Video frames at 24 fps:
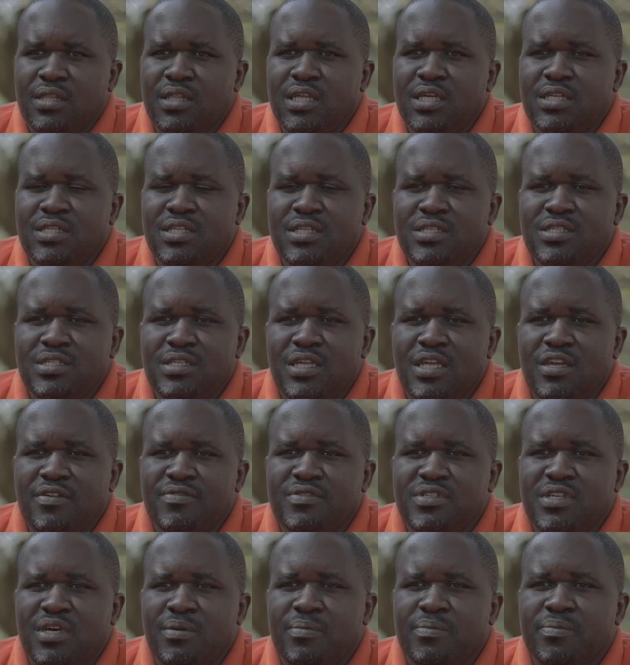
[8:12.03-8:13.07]
This
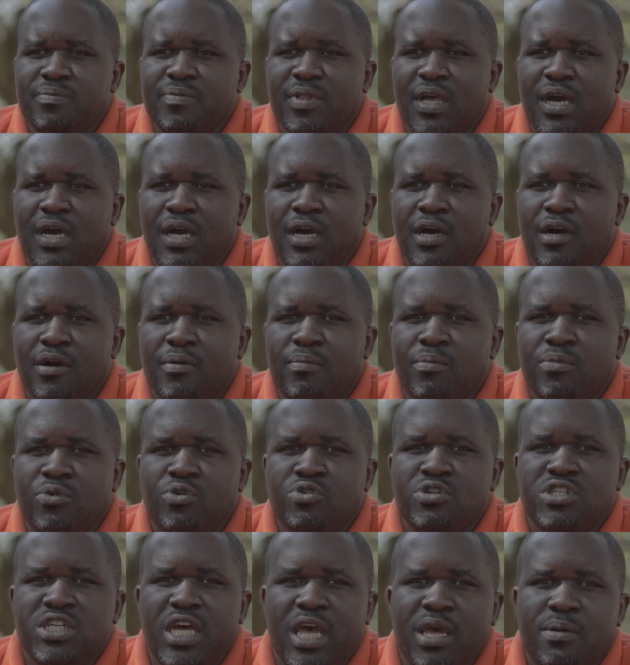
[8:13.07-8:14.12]
gives them
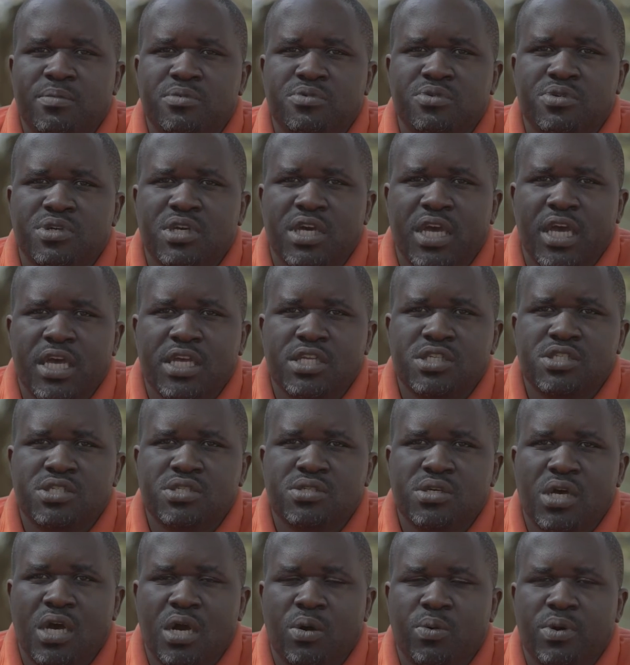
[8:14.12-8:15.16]
more time to engage
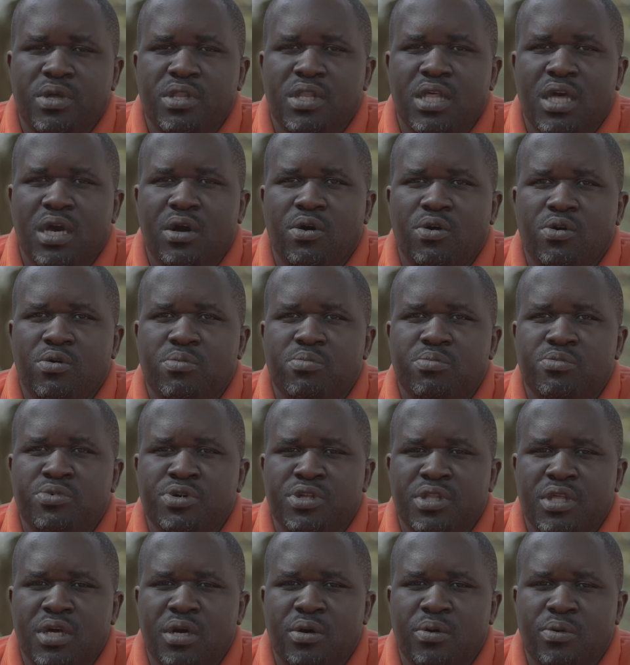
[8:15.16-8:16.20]
when they are home
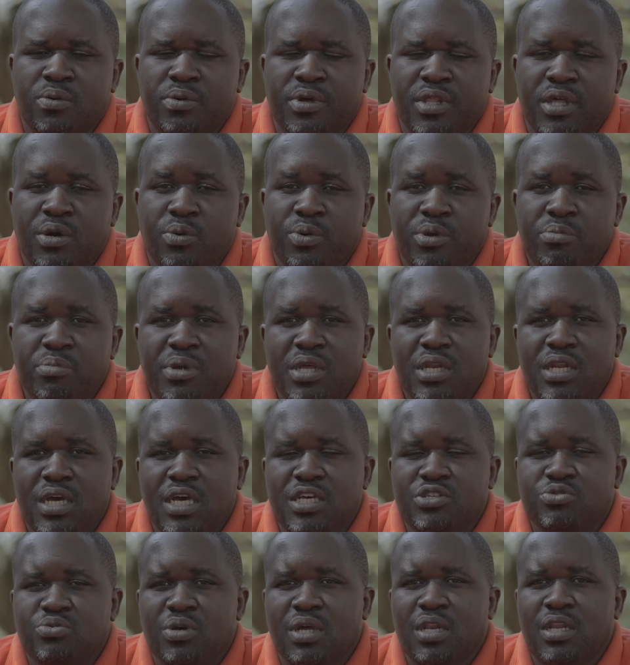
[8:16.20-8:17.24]
with the women
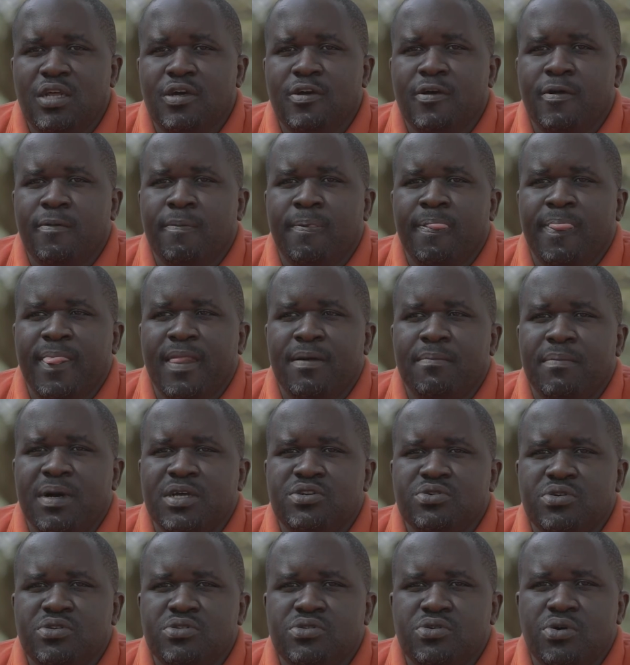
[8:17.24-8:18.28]
as well,
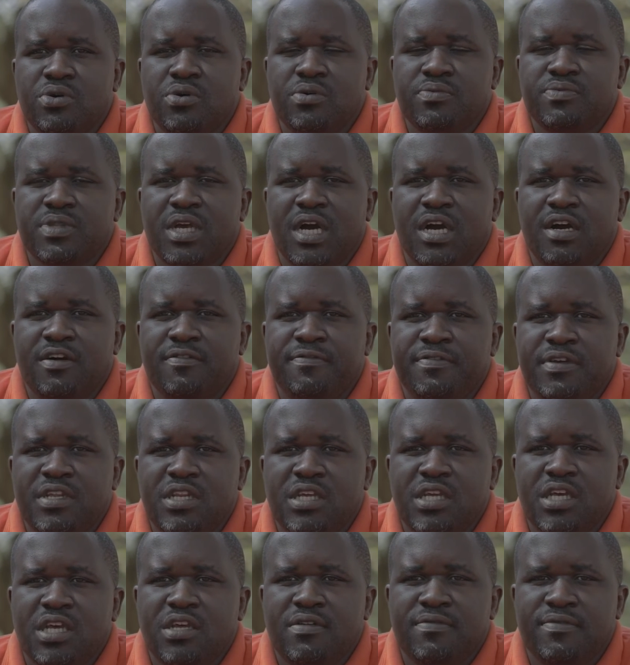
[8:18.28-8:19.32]
but also
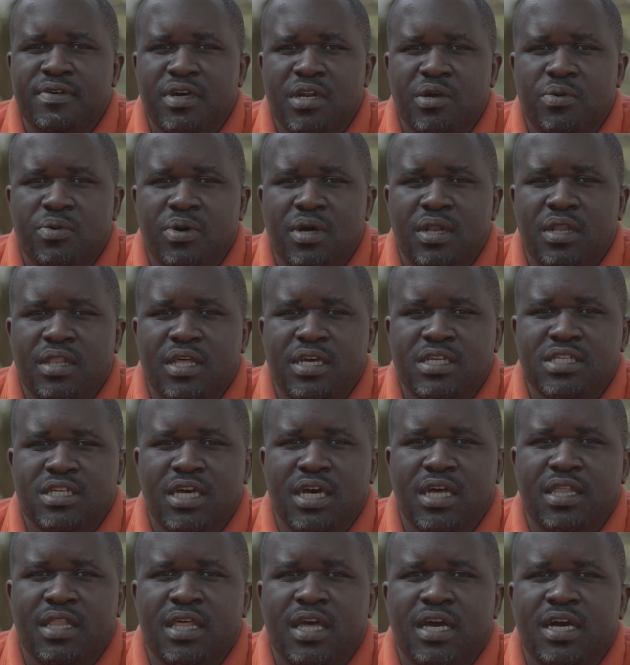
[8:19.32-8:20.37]
feeding in very well that
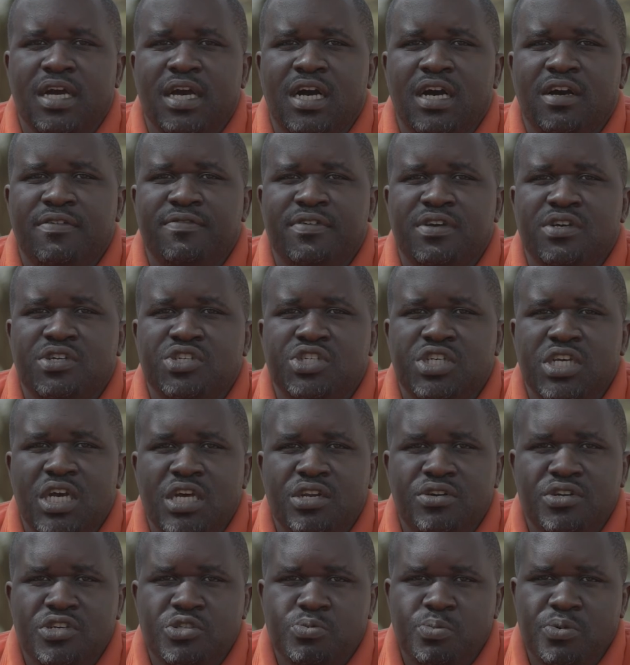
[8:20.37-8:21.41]
they are having
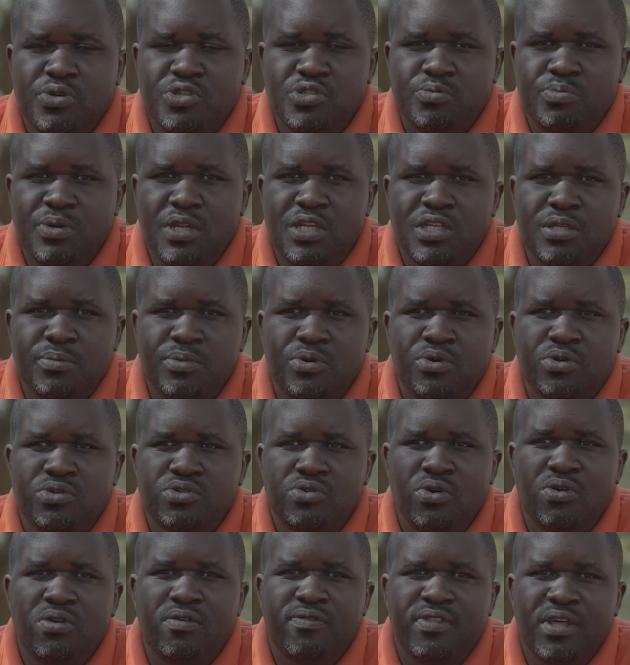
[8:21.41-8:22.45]
shared responsibility because
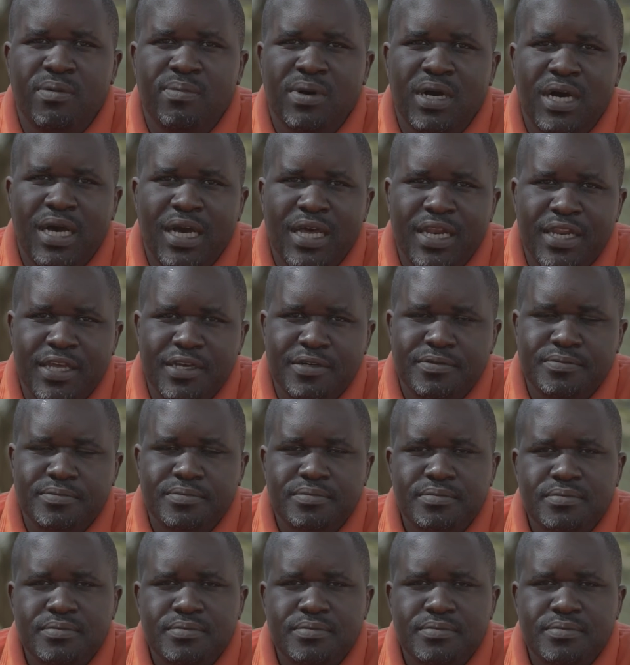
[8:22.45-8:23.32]
all of them are earning.